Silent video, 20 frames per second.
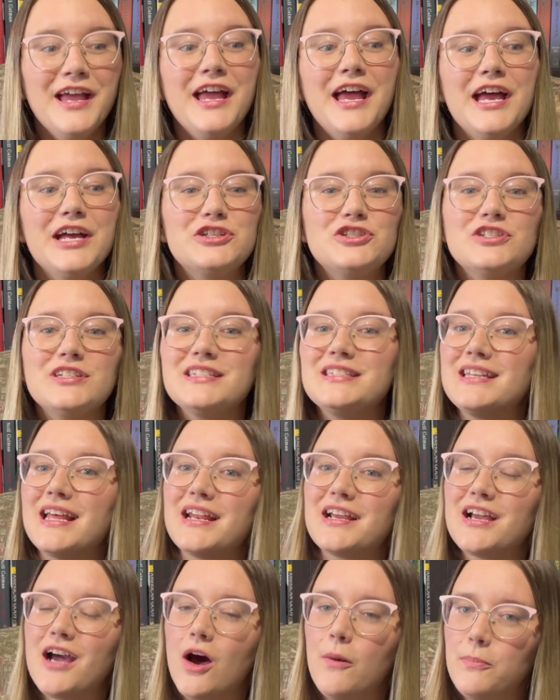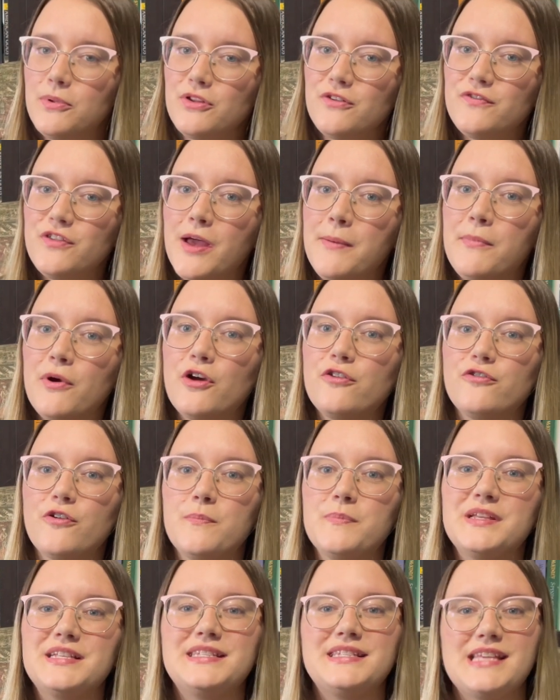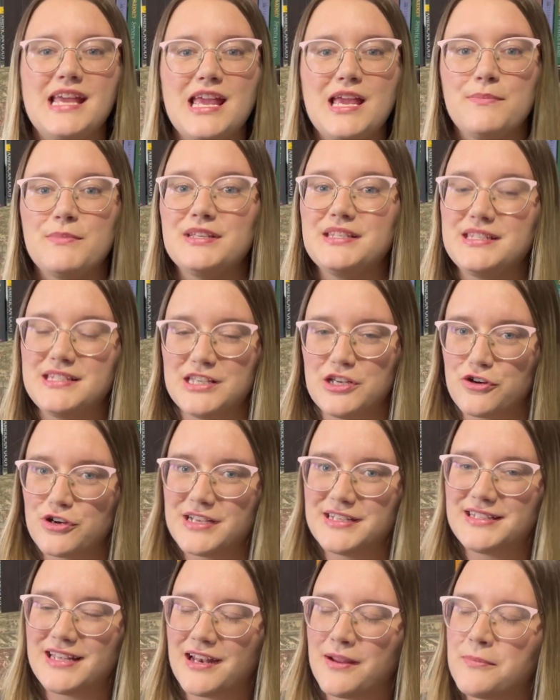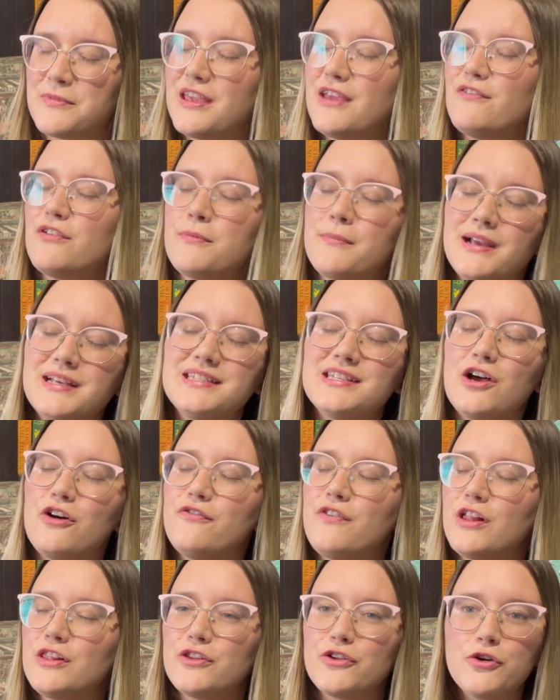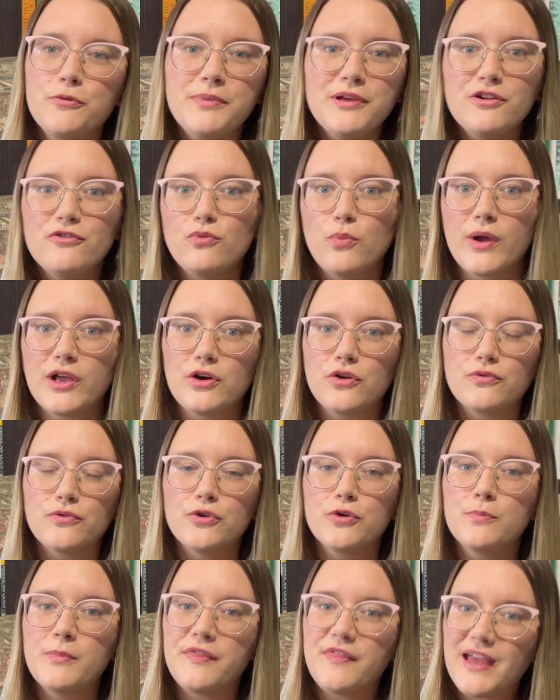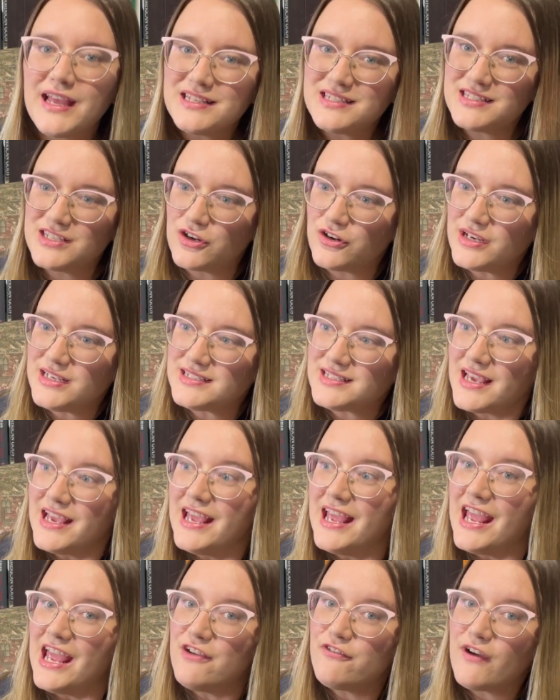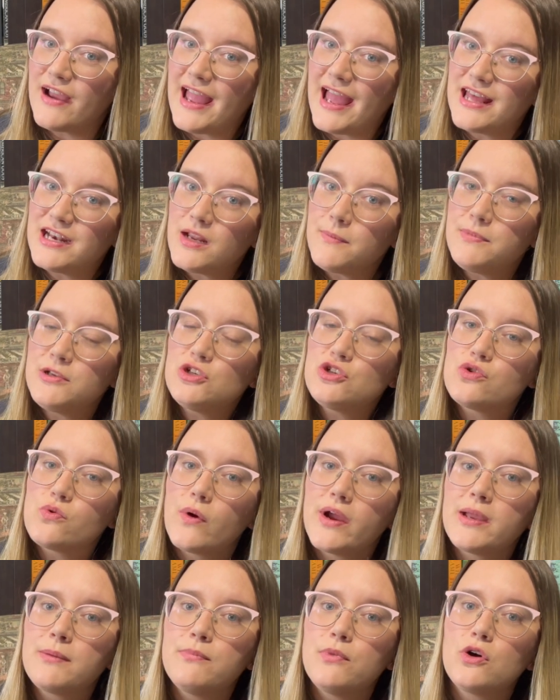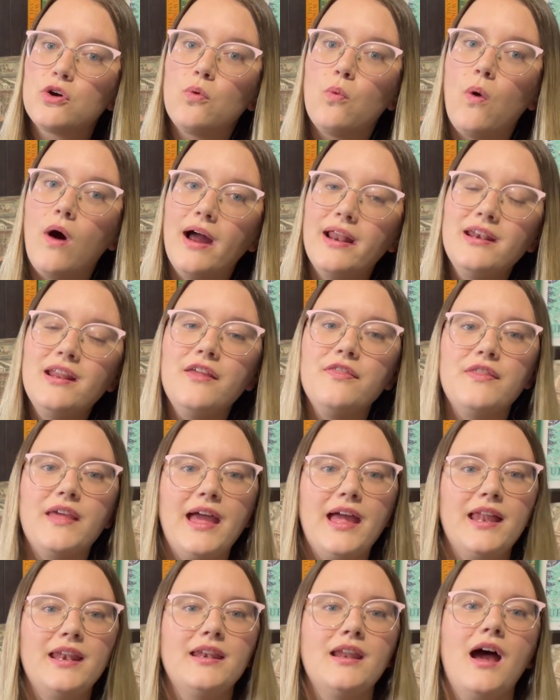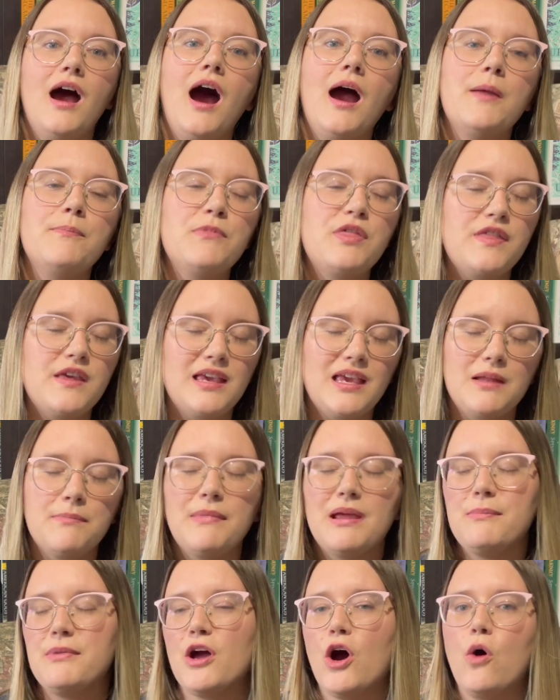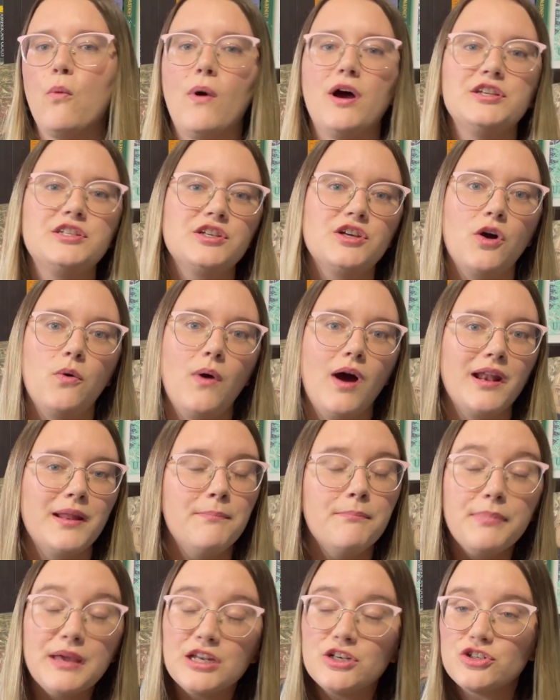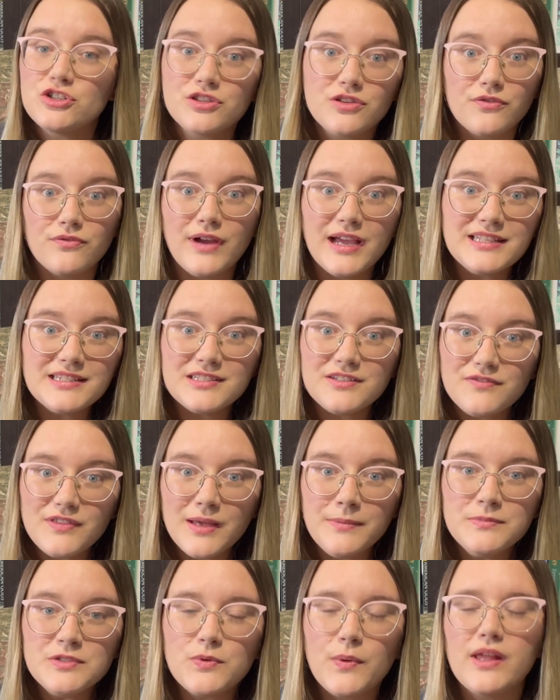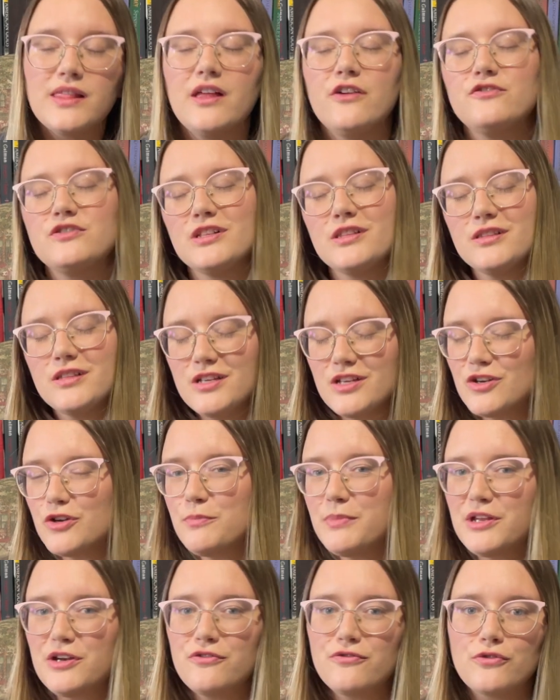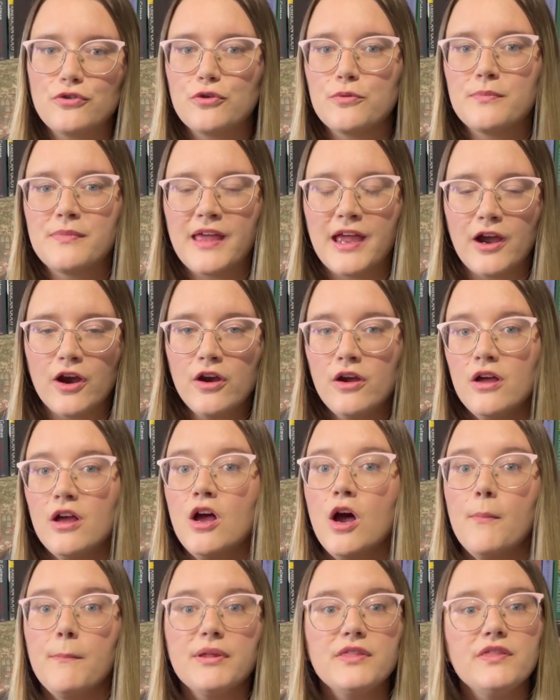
It's just that a couple of them are from the same series, and I'm giving myself a little bit of wiggle room with that series. If I end up enjoying book one, then I'm thinking maybe I'll want to go on and binge the rest of them. So I left a little bit of room there, but